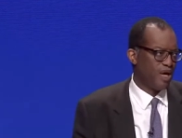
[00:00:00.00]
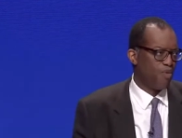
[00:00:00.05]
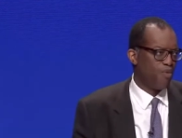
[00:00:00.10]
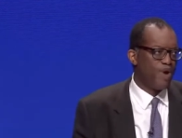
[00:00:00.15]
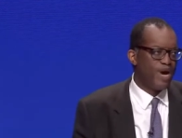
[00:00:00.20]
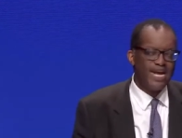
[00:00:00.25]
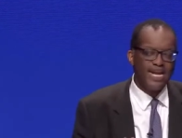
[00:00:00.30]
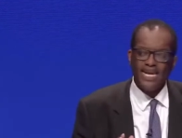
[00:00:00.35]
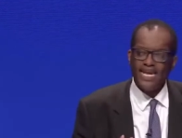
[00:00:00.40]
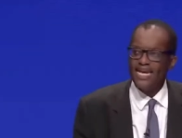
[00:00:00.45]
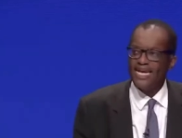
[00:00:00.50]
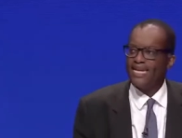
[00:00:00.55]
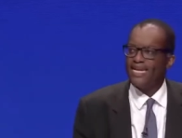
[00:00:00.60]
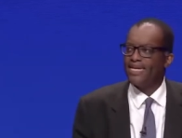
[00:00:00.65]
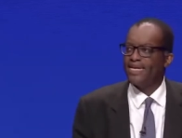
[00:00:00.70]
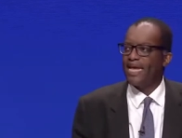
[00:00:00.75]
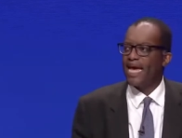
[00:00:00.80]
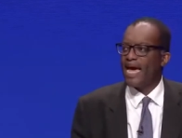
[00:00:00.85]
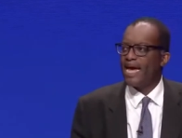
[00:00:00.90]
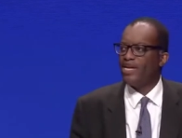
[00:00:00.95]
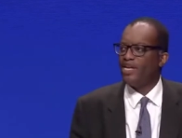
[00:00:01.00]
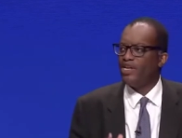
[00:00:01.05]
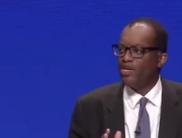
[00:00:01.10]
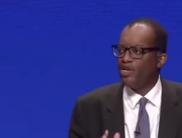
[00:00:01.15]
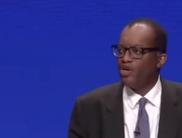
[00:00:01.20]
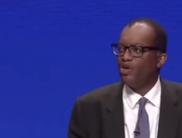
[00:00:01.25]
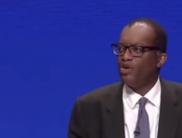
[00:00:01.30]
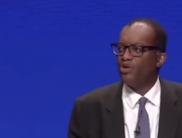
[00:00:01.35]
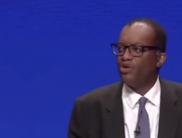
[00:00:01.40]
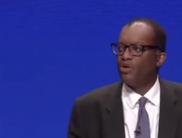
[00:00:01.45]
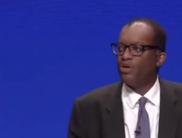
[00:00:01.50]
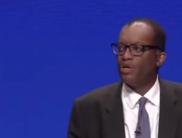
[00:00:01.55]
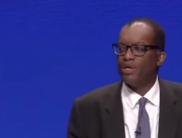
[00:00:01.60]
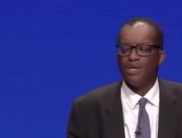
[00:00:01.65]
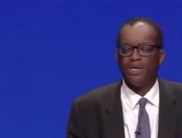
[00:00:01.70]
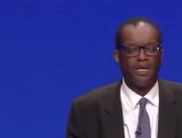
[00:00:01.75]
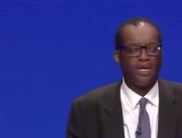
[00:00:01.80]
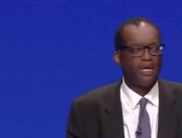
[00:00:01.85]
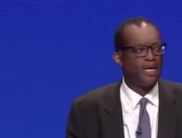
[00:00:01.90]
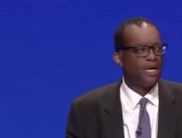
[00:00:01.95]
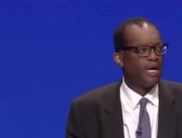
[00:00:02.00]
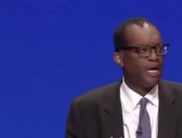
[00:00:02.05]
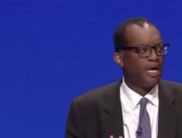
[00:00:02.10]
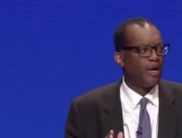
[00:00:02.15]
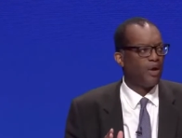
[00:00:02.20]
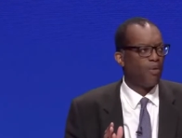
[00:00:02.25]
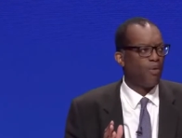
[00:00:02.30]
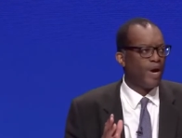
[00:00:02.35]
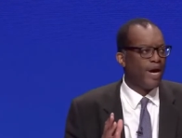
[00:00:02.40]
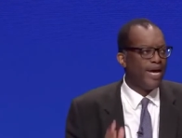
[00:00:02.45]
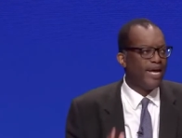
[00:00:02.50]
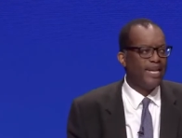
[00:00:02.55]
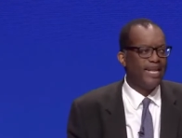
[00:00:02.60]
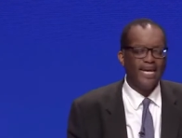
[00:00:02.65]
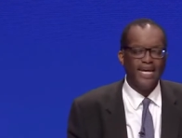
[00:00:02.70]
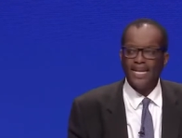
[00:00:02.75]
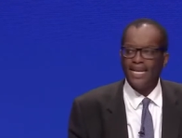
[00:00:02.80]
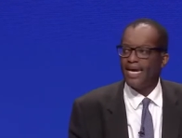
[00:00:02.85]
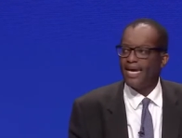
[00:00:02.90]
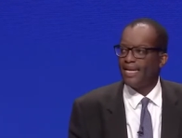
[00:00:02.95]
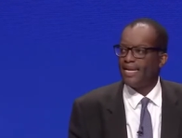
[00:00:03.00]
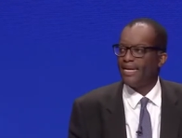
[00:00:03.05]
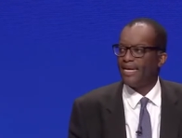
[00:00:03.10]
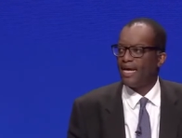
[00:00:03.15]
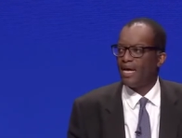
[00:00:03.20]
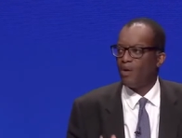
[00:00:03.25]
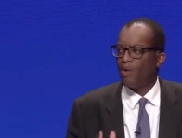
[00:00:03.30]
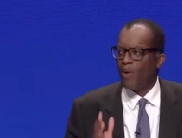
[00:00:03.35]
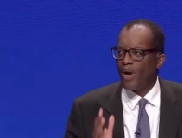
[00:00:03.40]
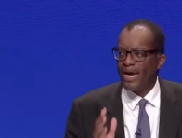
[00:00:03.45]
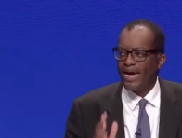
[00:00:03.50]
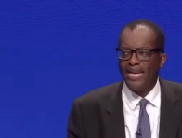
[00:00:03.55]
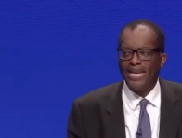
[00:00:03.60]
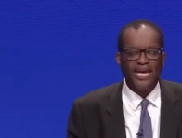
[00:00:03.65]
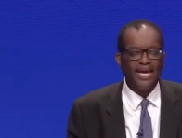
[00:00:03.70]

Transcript: We needed a new, we needed, we